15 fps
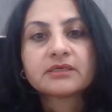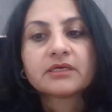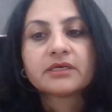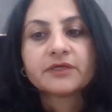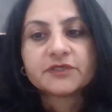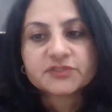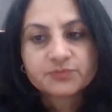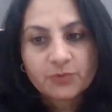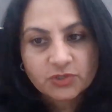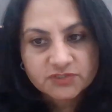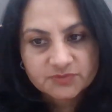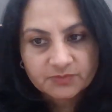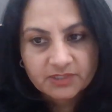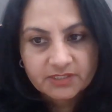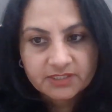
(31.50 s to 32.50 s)

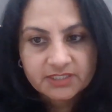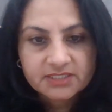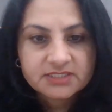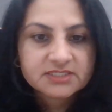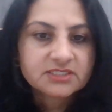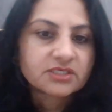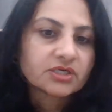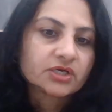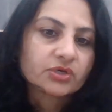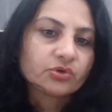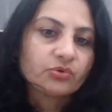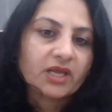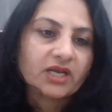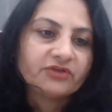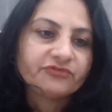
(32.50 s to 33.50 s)
responsibilities,
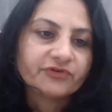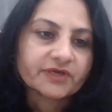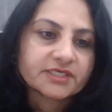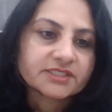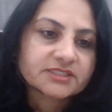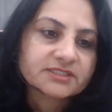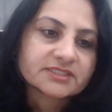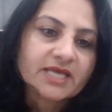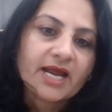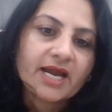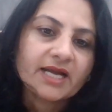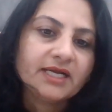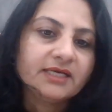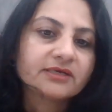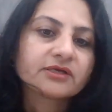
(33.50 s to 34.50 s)
qualifications
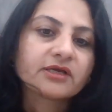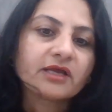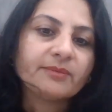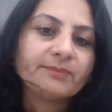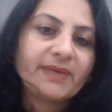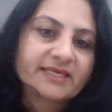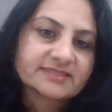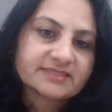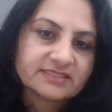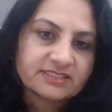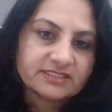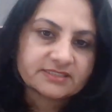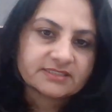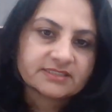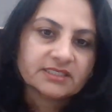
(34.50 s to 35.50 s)
and
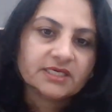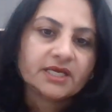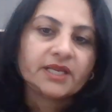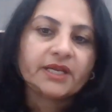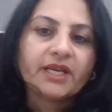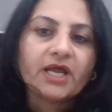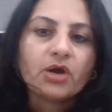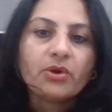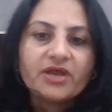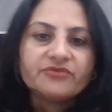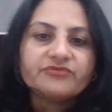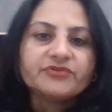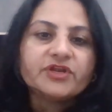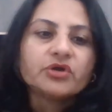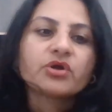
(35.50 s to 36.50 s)
complexities. Now
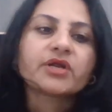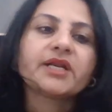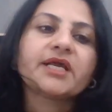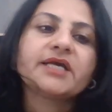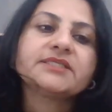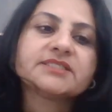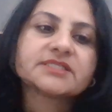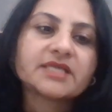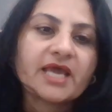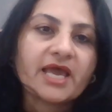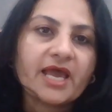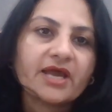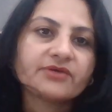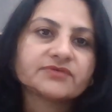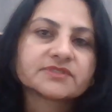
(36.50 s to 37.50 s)
every organization
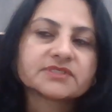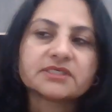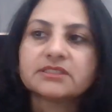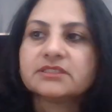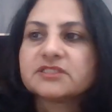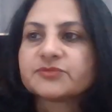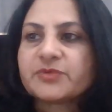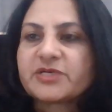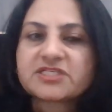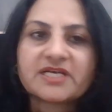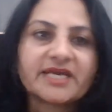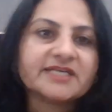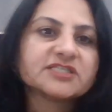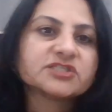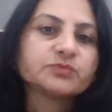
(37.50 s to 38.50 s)
have certain
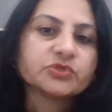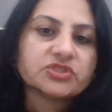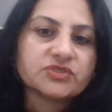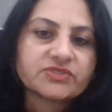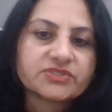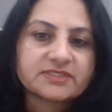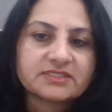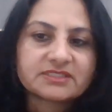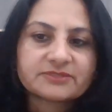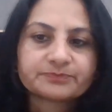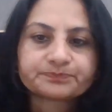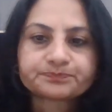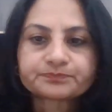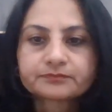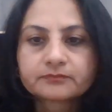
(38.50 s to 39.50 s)
specialized positions.
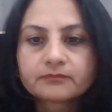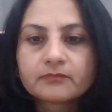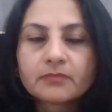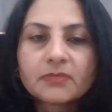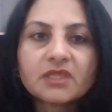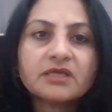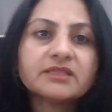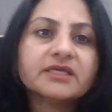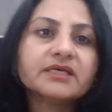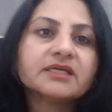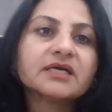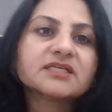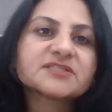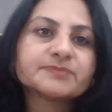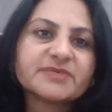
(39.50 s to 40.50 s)
There
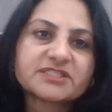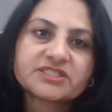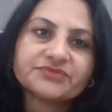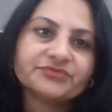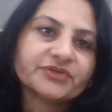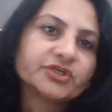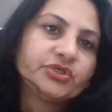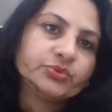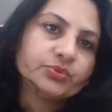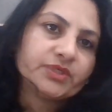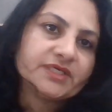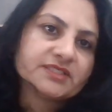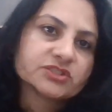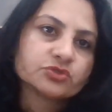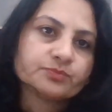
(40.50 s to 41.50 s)
are specific
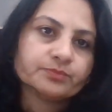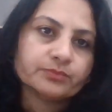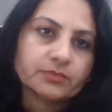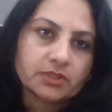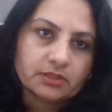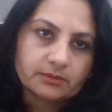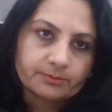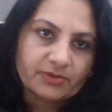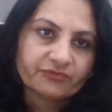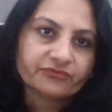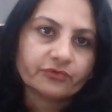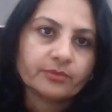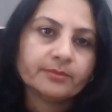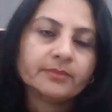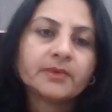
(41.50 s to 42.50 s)
duties to
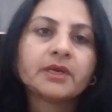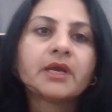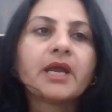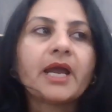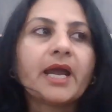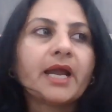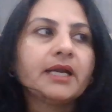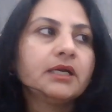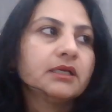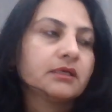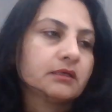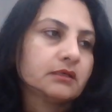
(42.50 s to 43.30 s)
perform, and